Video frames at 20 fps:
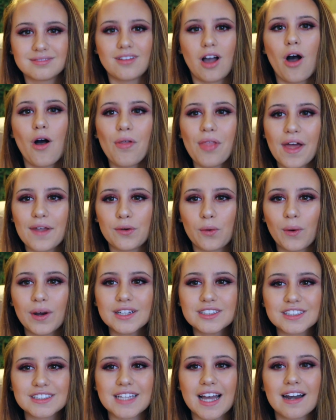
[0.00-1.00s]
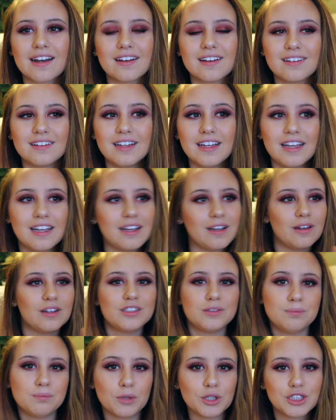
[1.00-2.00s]
All that noise just kind of
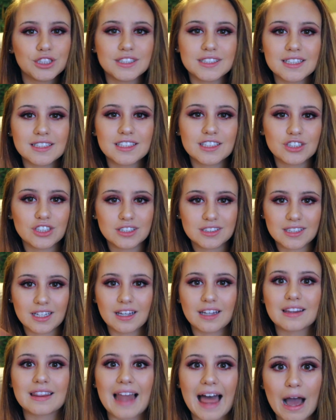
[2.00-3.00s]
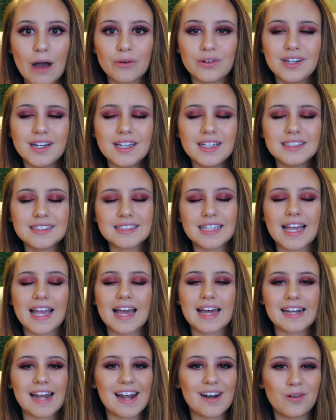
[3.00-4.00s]
mushes into just loudness,
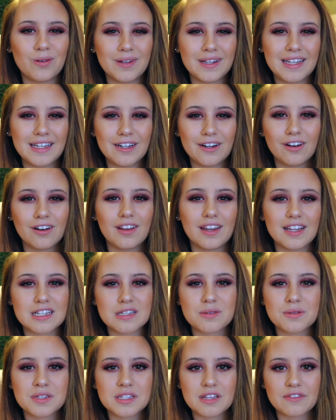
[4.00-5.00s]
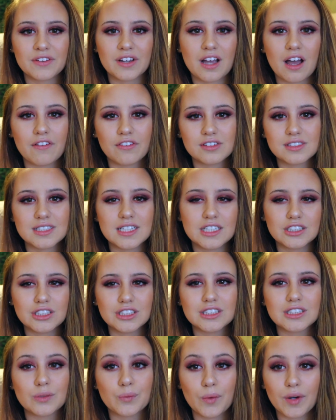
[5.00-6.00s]
and I don't hear like specific
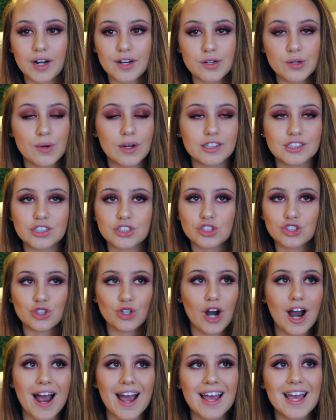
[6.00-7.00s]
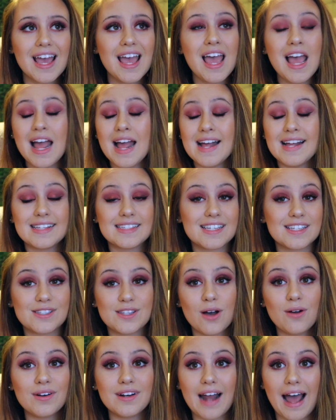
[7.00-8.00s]
conversations, and when I do, I just try to
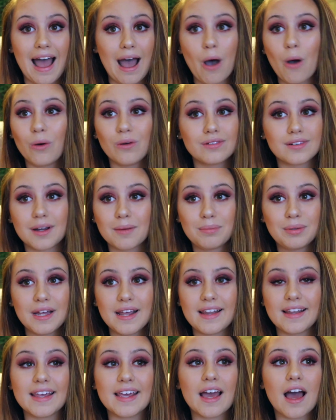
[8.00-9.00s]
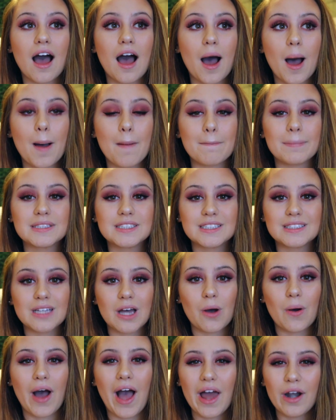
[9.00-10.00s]
zone it out completely. So
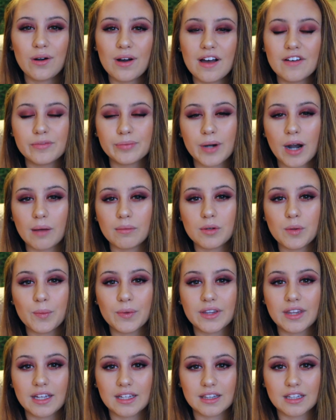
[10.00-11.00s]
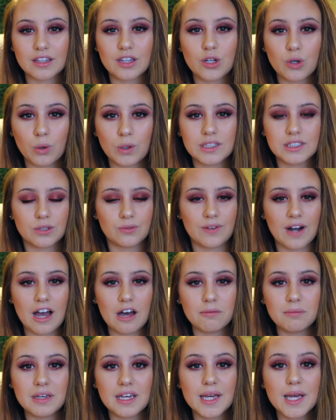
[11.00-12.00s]
I don't have a problem with like the noise
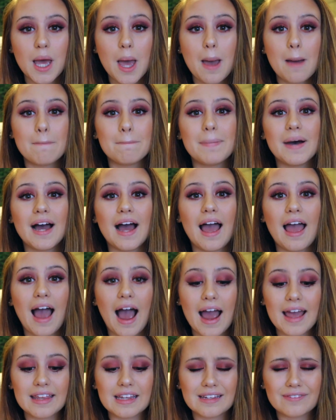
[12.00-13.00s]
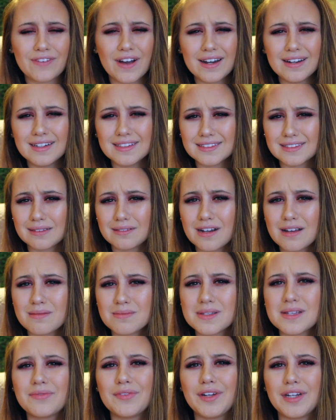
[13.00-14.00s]
around me, but I find it
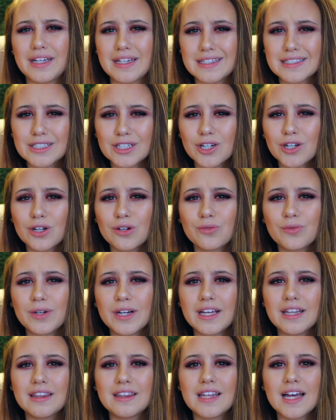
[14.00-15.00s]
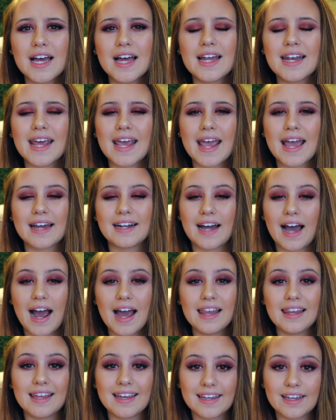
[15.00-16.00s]
sometimes even easier to read then, and
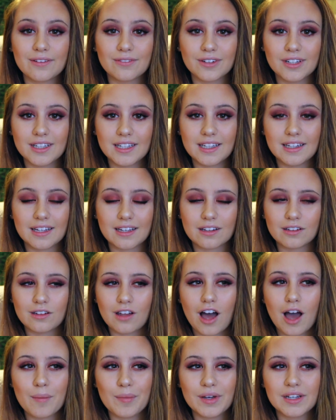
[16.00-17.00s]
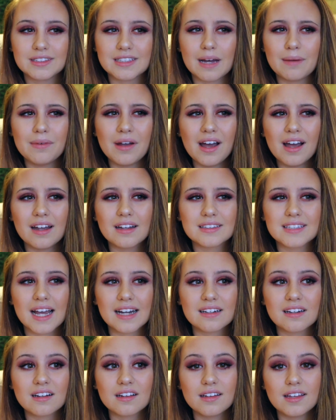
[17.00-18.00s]
I like it really like a lot, because I'm not
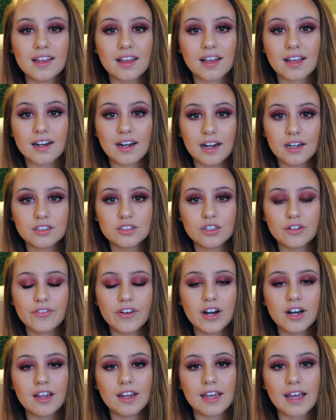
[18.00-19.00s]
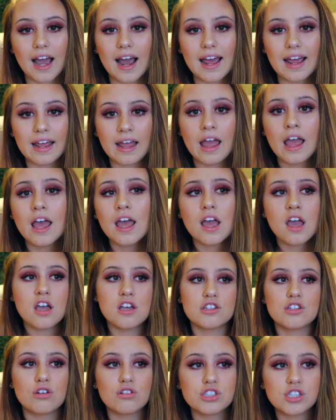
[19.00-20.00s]
technically like an introvert. Like I
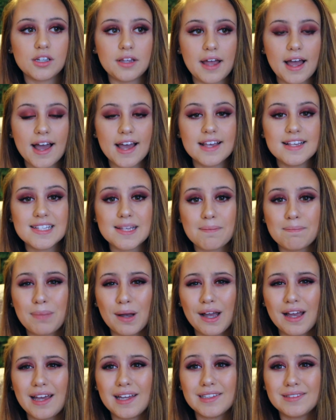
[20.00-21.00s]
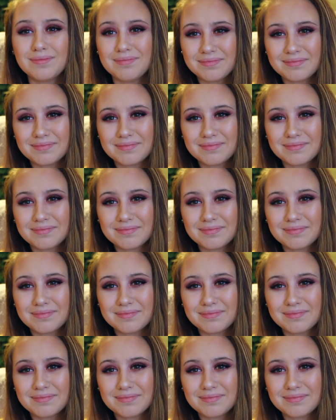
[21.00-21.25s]
socialize, but